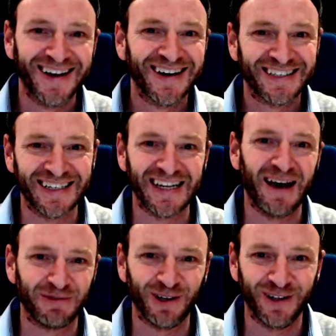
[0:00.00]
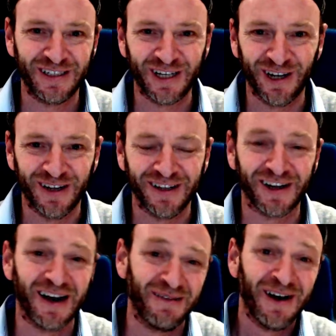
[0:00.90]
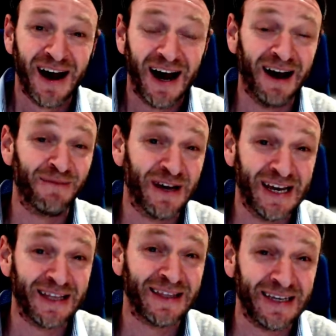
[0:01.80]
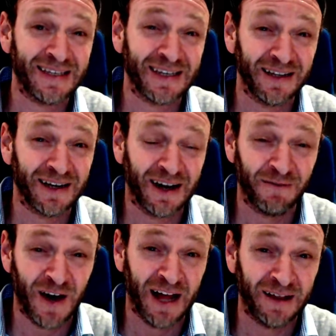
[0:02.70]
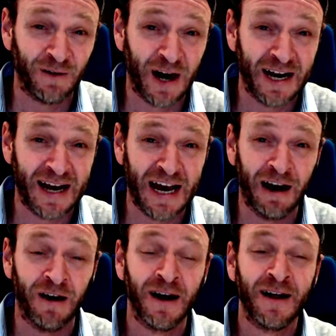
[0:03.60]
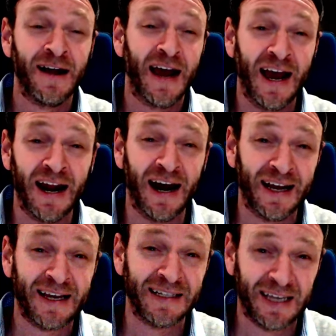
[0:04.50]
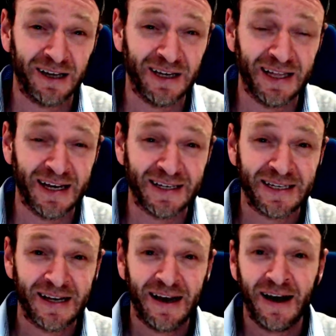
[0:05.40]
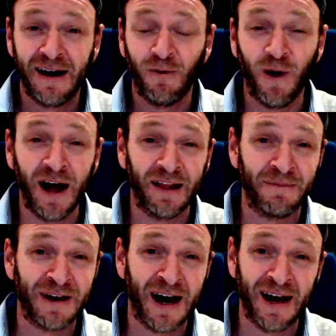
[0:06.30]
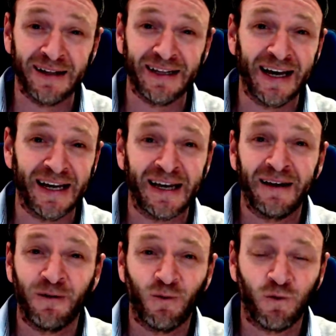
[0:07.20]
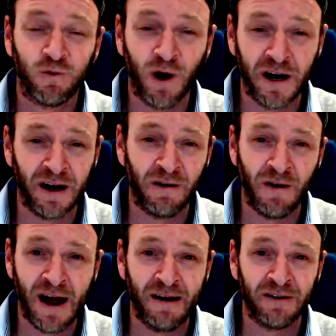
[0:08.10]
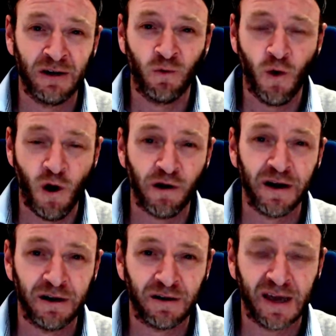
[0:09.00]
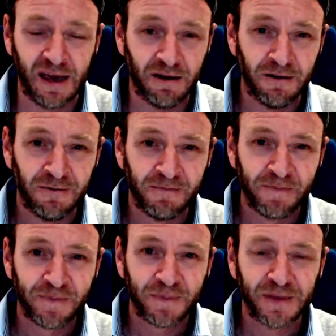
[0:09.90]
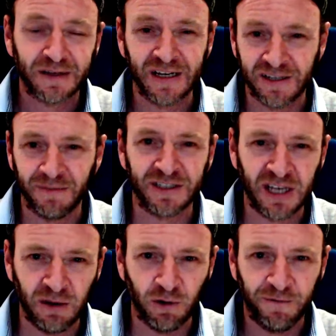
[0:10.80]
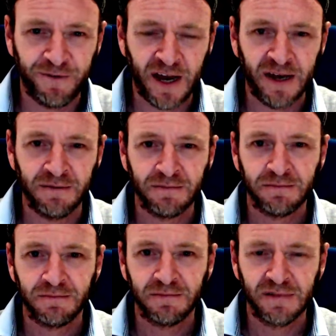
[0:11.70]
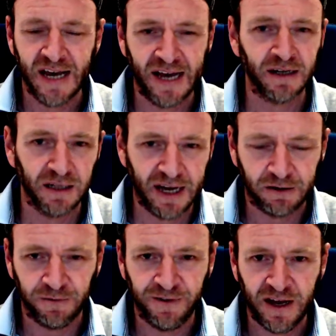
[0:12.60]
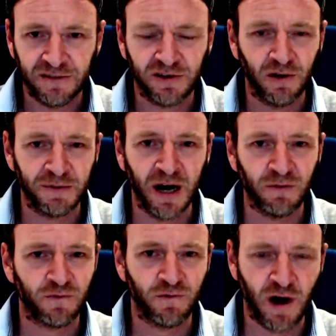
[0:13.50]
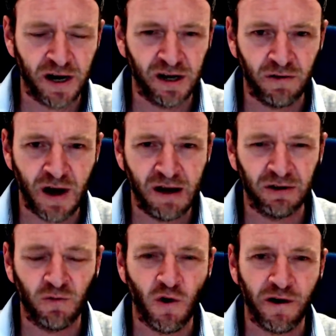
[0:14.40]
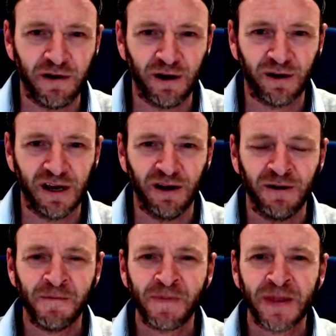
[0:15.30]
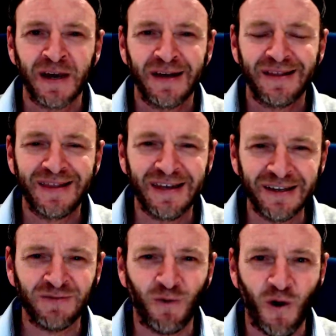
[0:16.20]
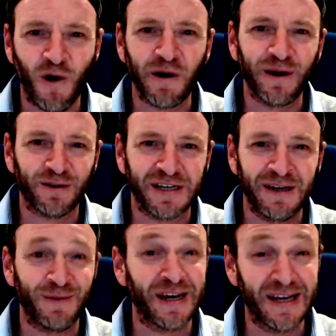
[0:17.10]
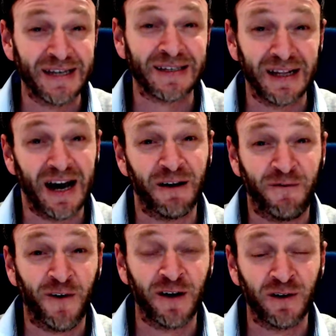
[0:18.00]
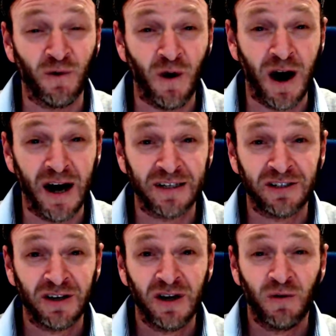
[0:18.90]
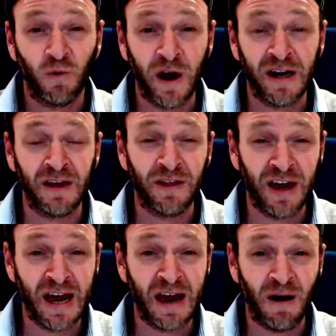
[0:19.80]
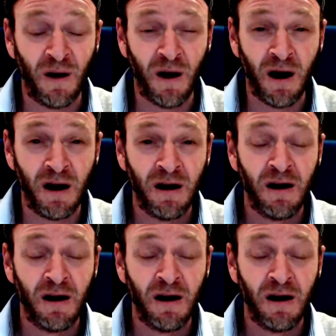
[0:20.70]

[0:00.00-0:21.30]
Just absolutely chill. Look, I'm in the Silicon Valley right now, and I can tell you this, while I'm not like running around in Warrior gear, because I'm a T-Wolf fan and a Laker fan, so I'm not running around in Warrior gear. This Warrior team is a lot of fun to watch when they are